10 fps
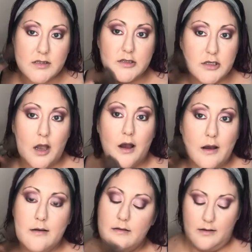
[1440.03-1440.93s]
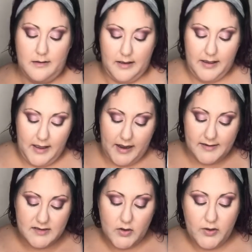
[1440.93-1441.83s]
the jaw. And
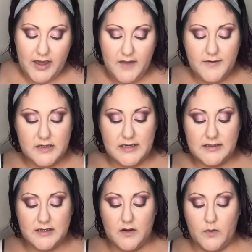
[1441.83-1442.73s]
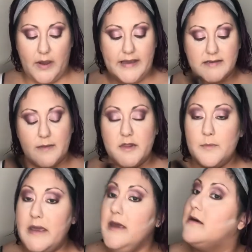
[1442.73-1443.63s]
it's okay if you're dusting away some of the
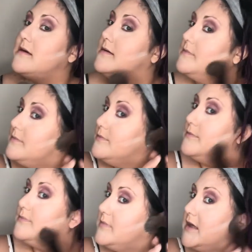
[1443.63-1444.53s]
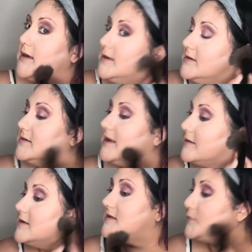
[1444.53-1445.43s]
bake because
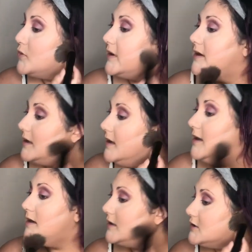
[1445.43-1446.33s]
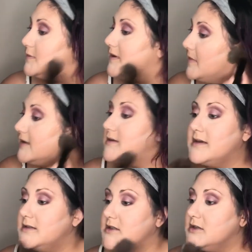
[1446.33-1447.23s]
at this point it should be melting
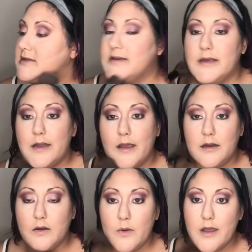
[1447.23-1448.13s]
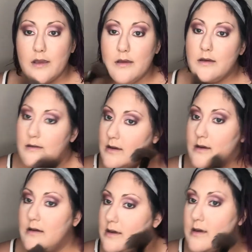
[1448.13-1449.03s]
into your skin anyway.
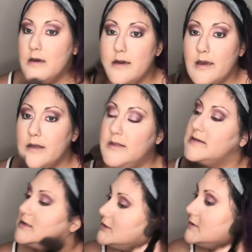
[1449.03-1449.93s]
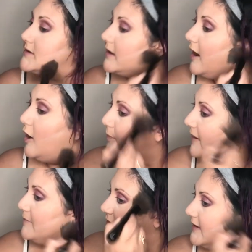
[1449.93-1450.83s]
And this is just gonna help
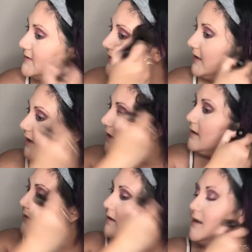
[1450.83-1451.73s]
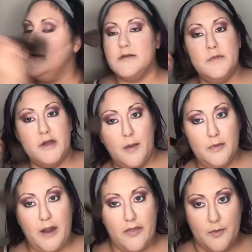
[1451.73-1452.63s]
by blending it. So I'm gonna come
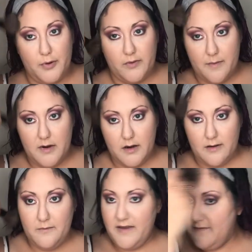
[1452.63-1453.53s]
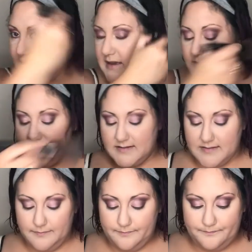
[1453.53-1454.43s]
around the perimeter of my face,